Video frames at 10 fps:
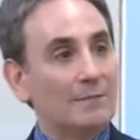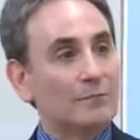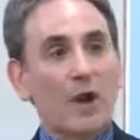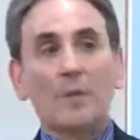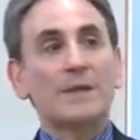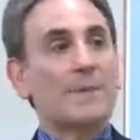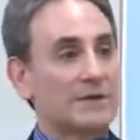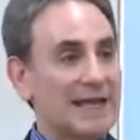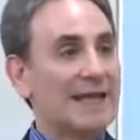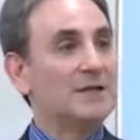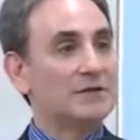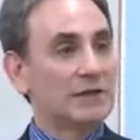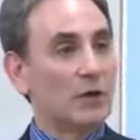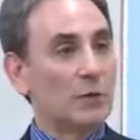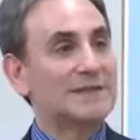probably about 10 years
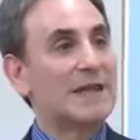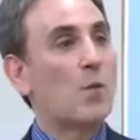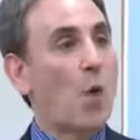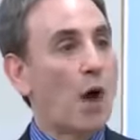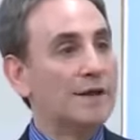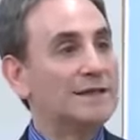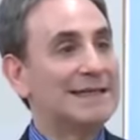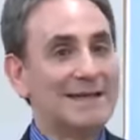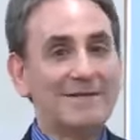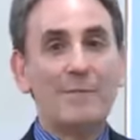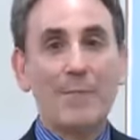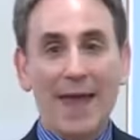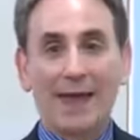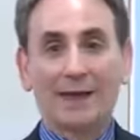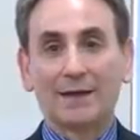ago was they wanted to give
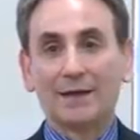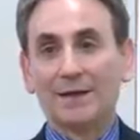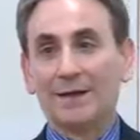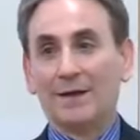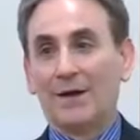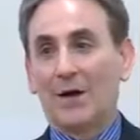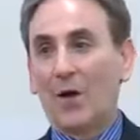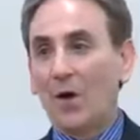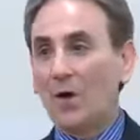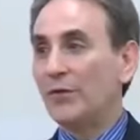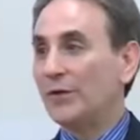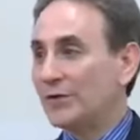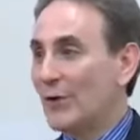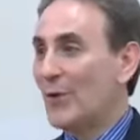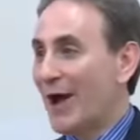back all their
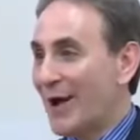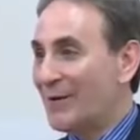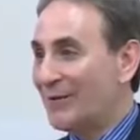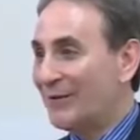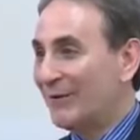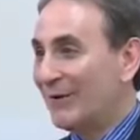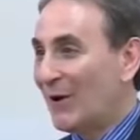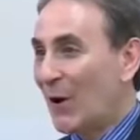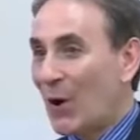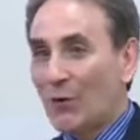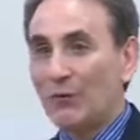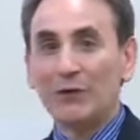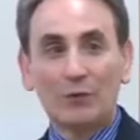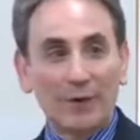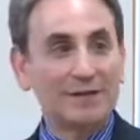know-how, all
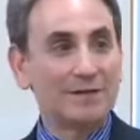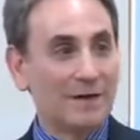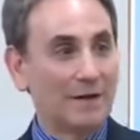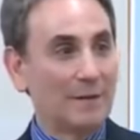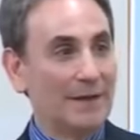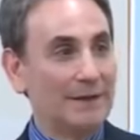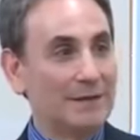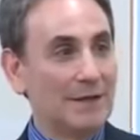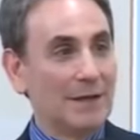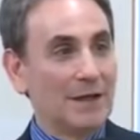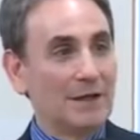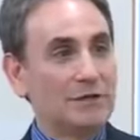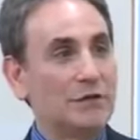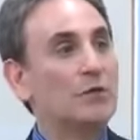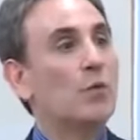their great development
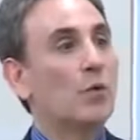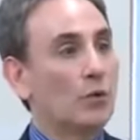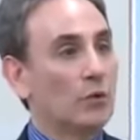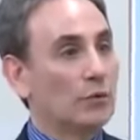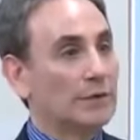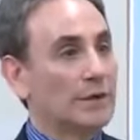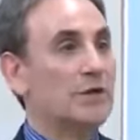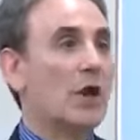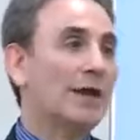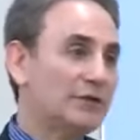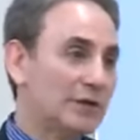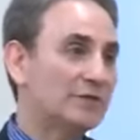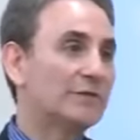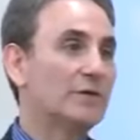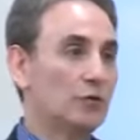to the world, not
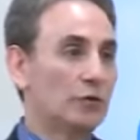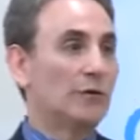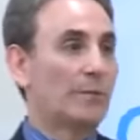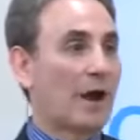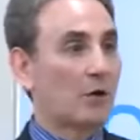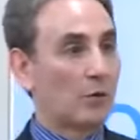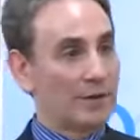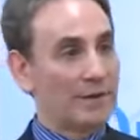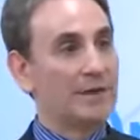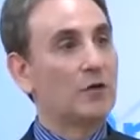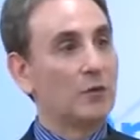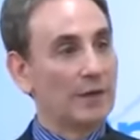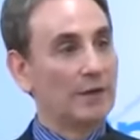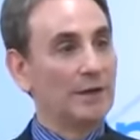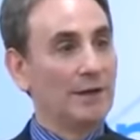just for nuclear power within
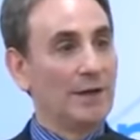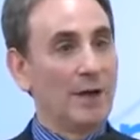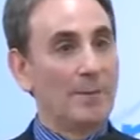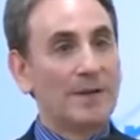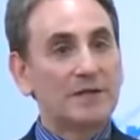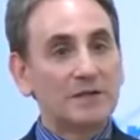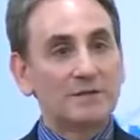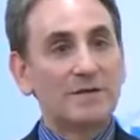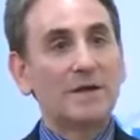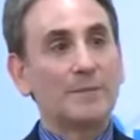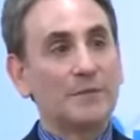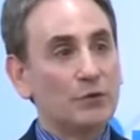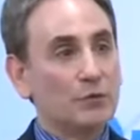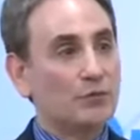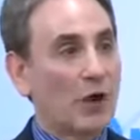Korea, but to develop
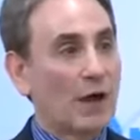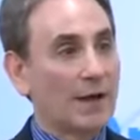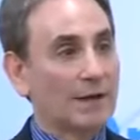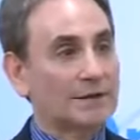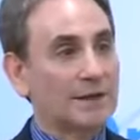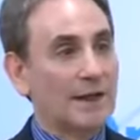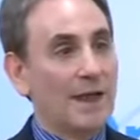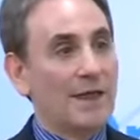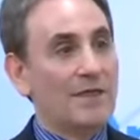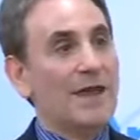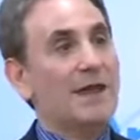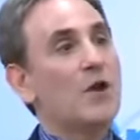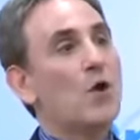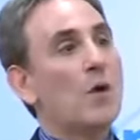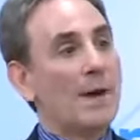new products. They
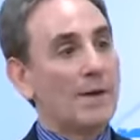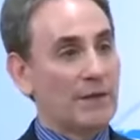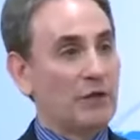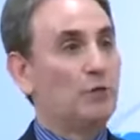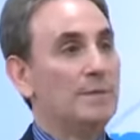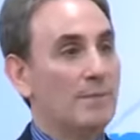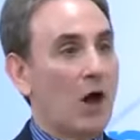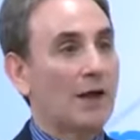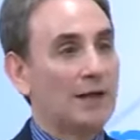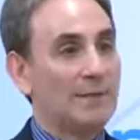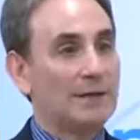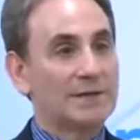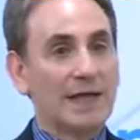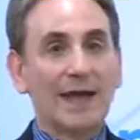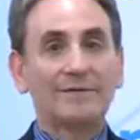know about the human body
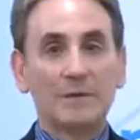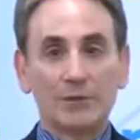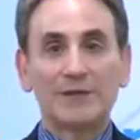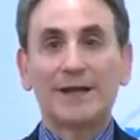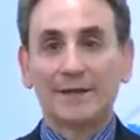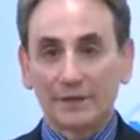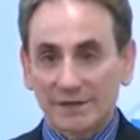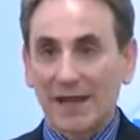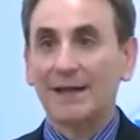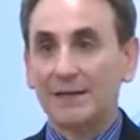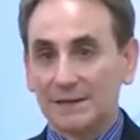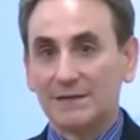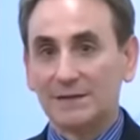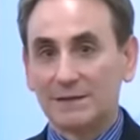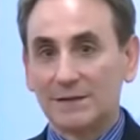because they have to protect their
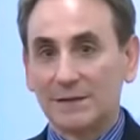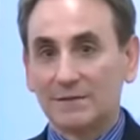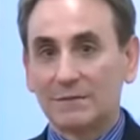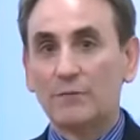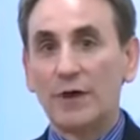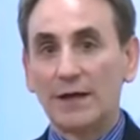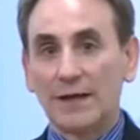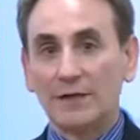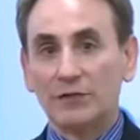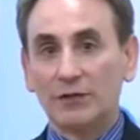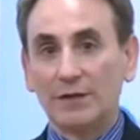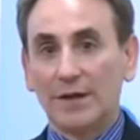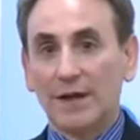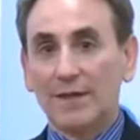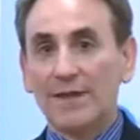scientists from radiation.
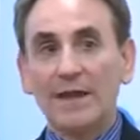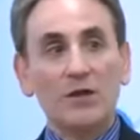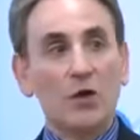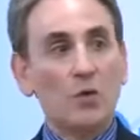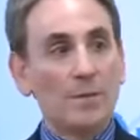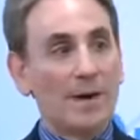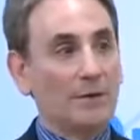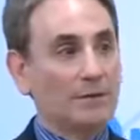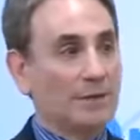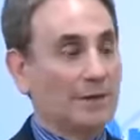They know about